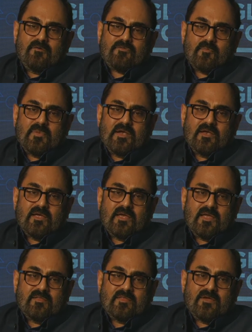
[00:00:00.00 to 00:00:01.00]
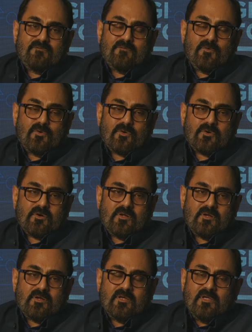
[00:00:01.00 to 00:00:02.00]
from India, and
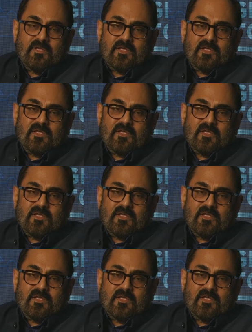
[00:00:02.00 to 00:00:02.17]
therefore